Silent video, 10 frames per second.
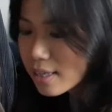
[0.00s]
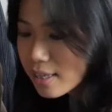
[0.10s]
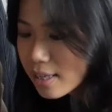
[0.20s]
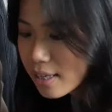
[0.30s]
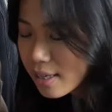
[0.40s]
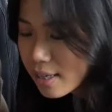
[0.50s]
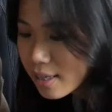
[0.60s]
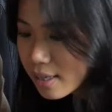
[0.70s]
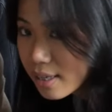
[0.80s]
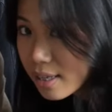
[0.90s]

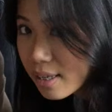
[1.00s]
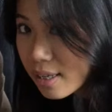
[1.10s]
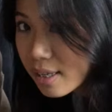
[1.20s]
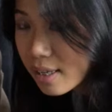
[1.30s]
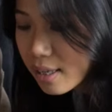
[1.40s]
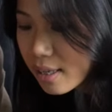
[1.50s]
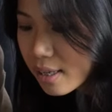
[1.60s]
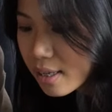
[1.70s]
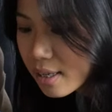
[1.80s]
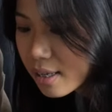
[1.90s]

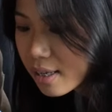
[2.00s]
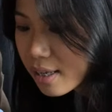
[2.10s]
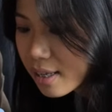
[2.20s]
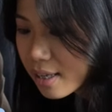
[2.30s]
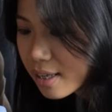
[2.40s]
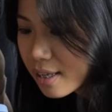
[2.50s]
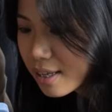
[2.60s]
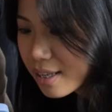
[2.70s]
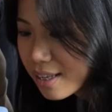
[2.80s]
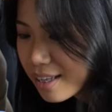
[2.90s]

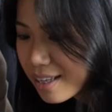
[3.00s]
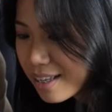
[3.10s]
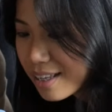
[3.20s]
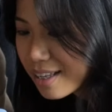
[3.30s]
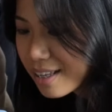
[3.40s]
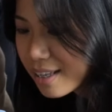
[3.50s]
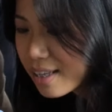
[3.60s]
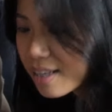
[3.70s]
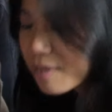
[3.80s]
This person isn't speaking.